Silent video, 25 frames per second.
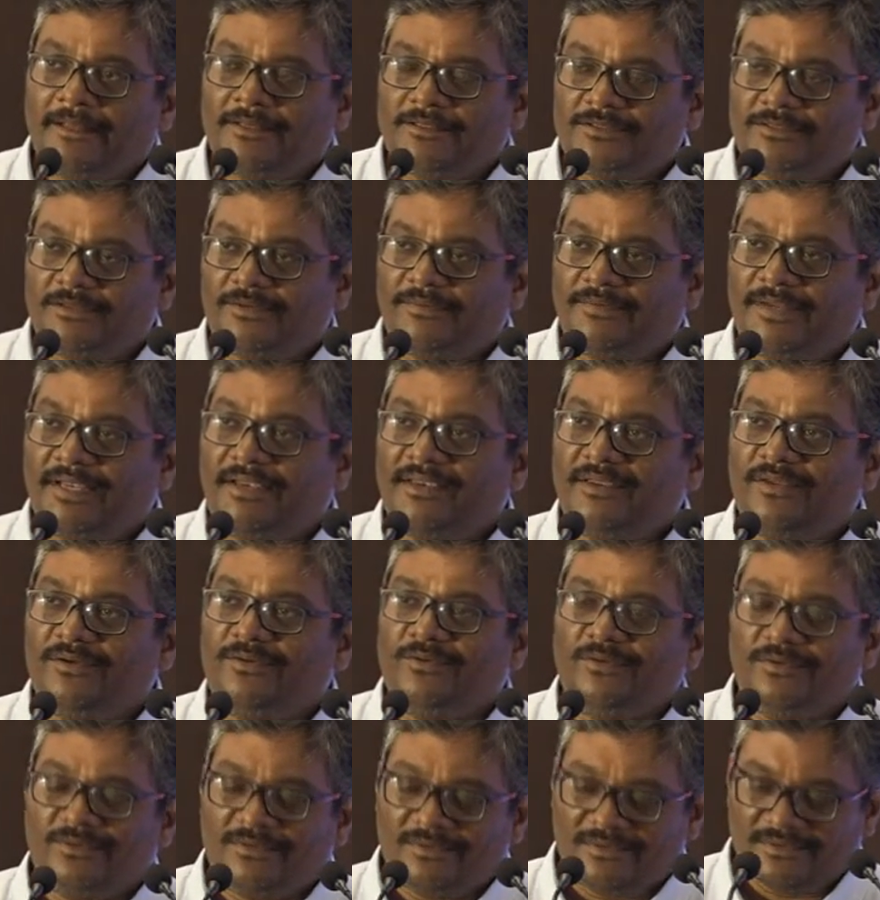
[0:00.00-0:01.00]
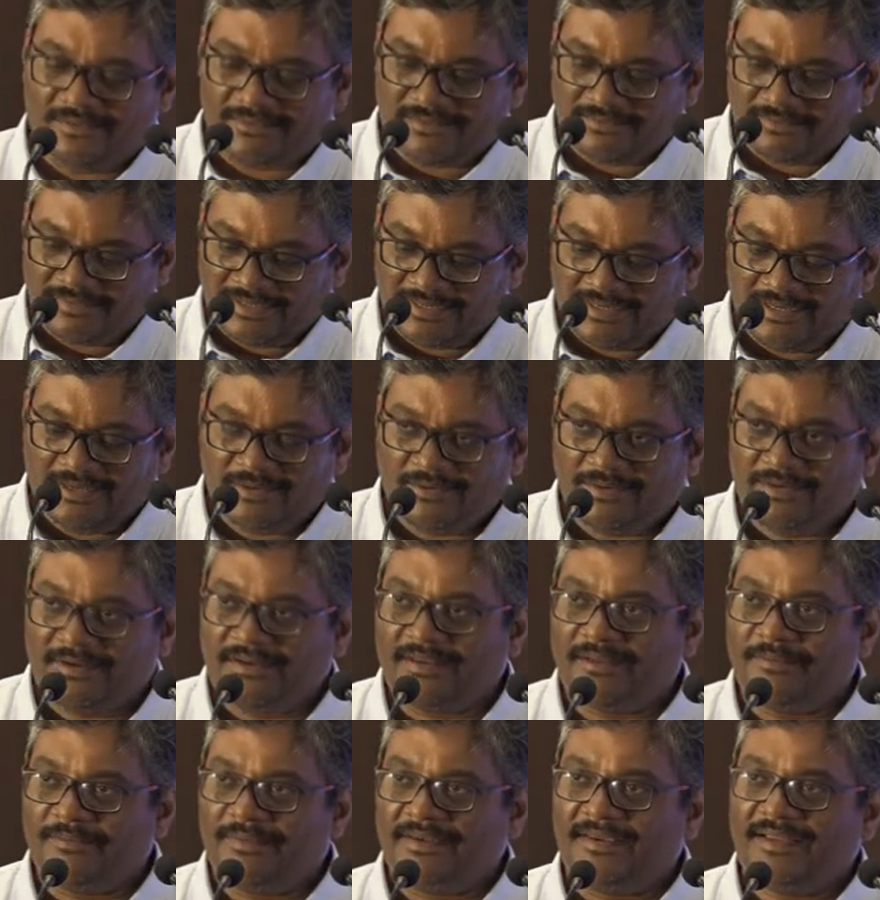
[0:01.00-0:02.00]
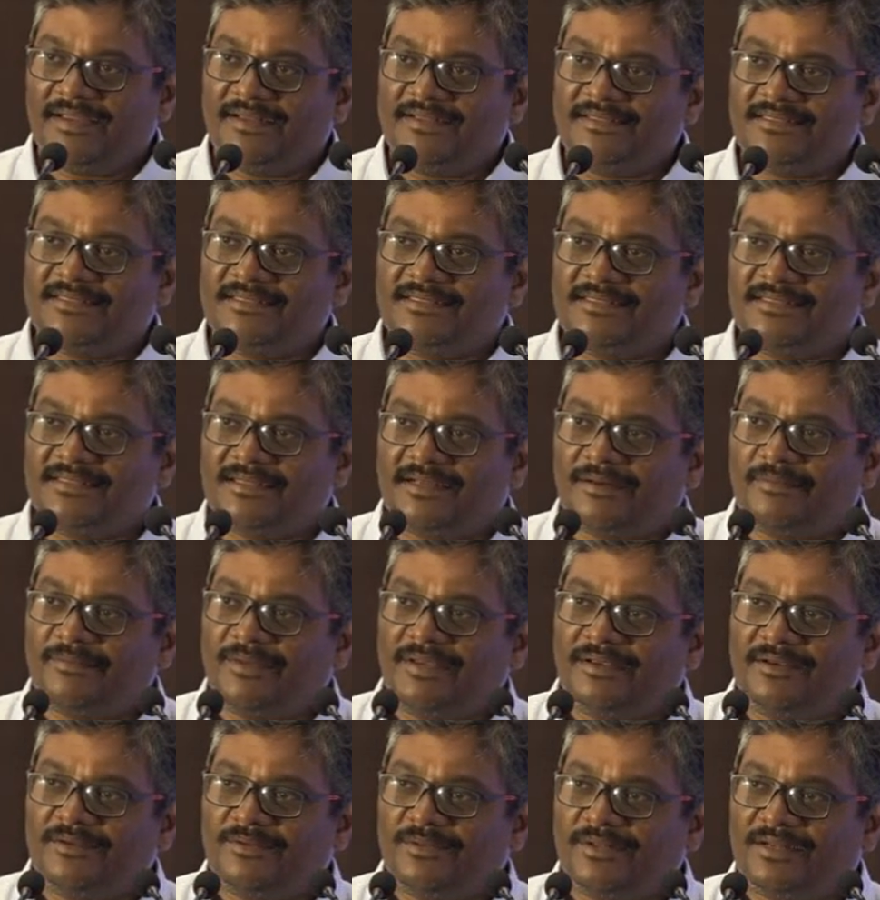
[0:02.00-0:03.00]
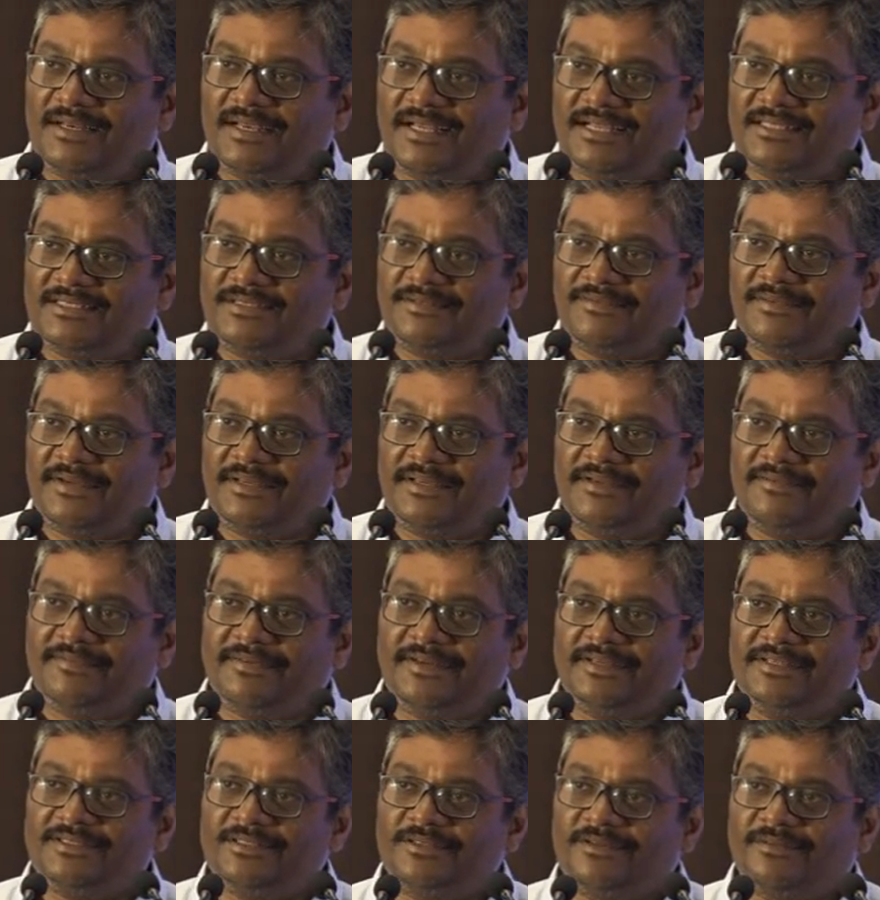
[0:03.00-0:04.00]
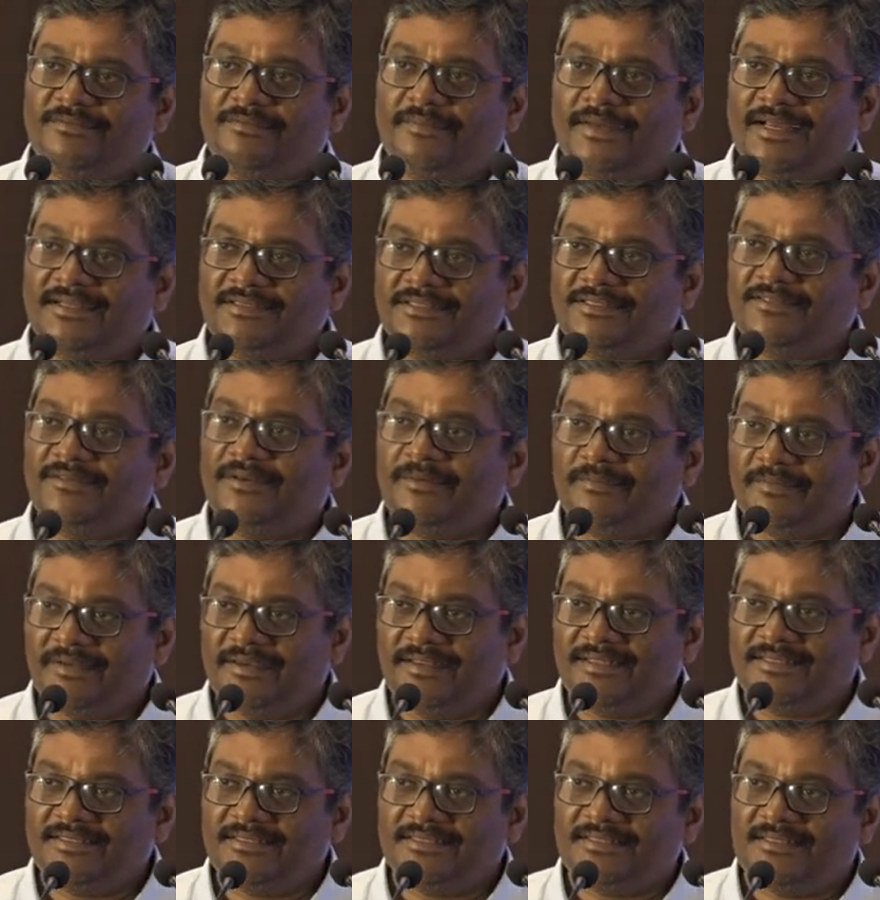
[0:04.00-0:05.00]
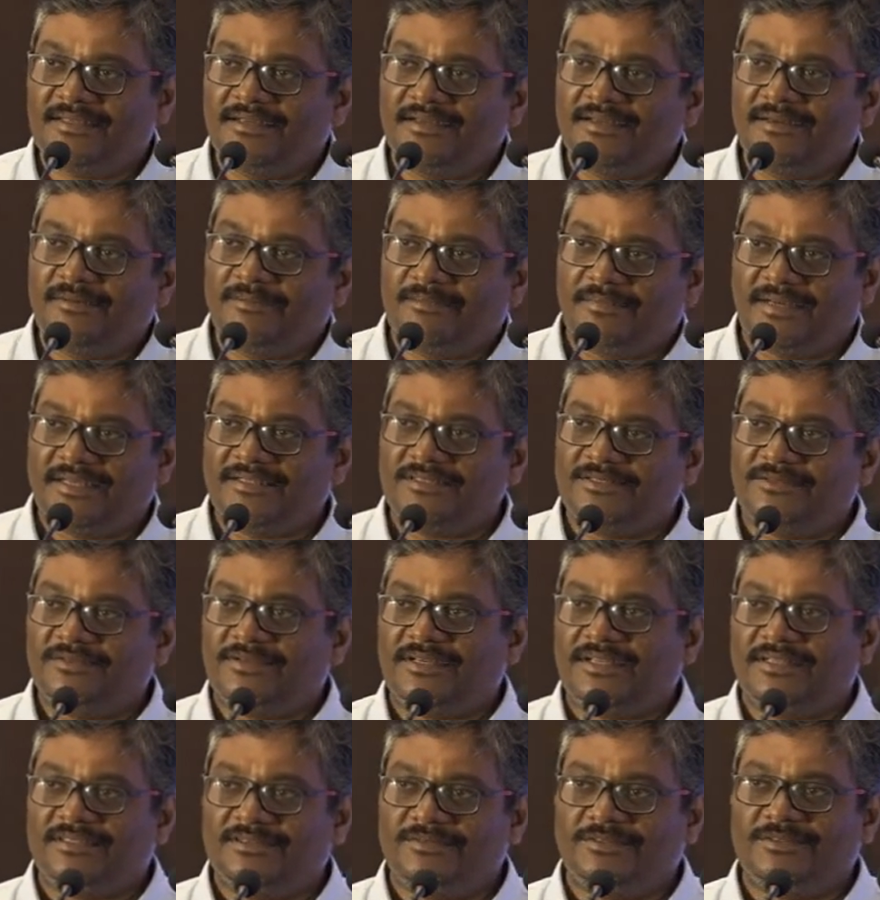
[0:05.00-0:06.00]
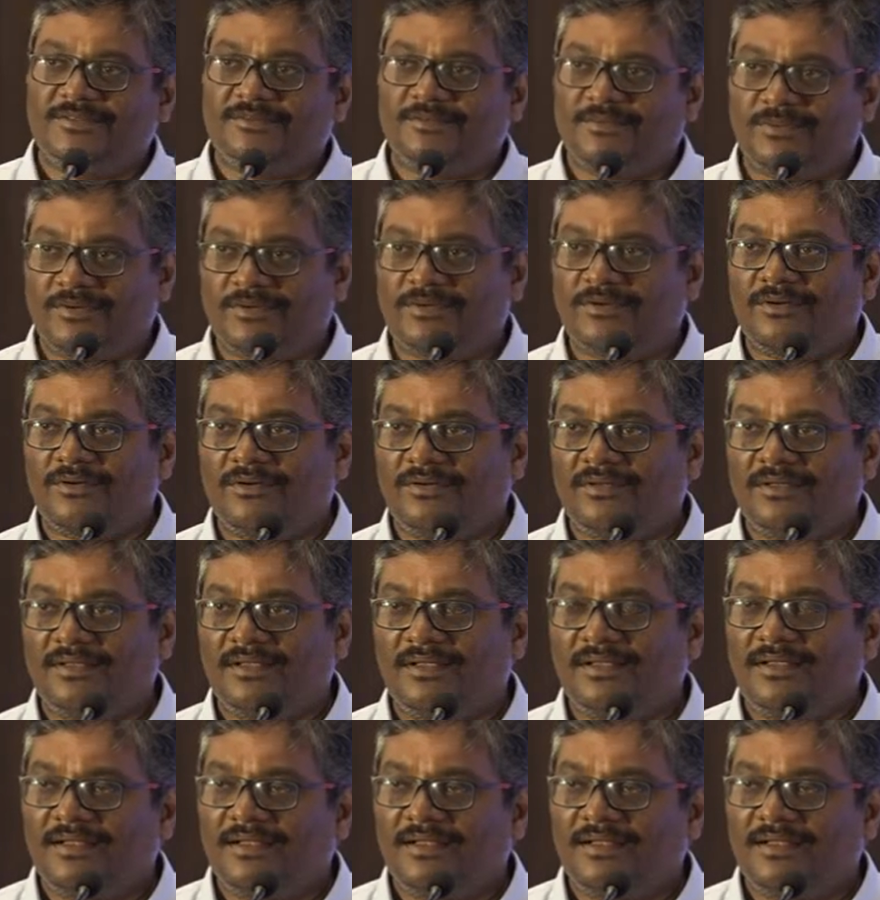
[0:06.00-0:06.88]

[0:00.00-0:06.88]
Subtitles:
So when your hemorrhage is coming to the classified definition of massive hemorrhage, massive transfusion protocol,